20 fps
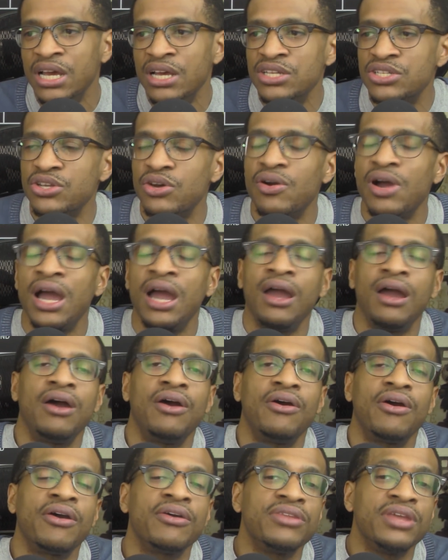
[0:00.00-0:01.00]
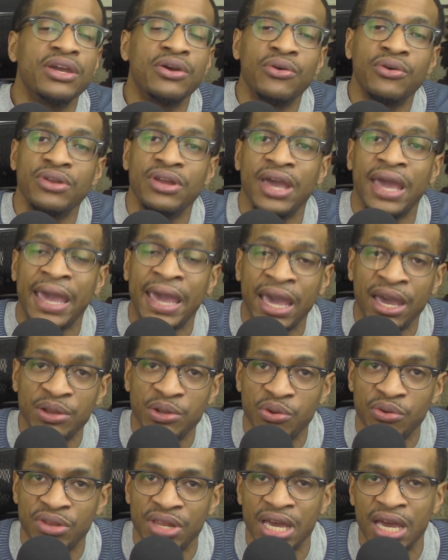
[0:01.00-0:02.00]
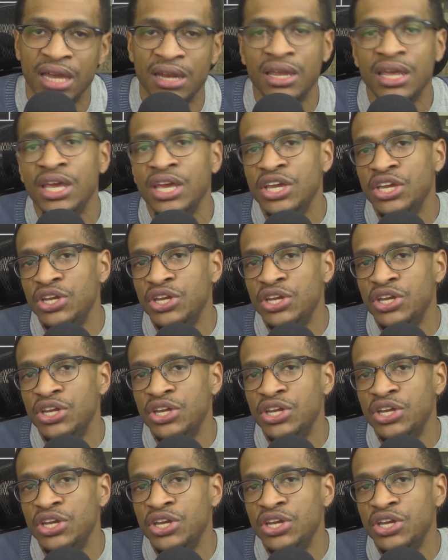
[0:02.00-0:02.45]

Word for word: So how are they going to handle that,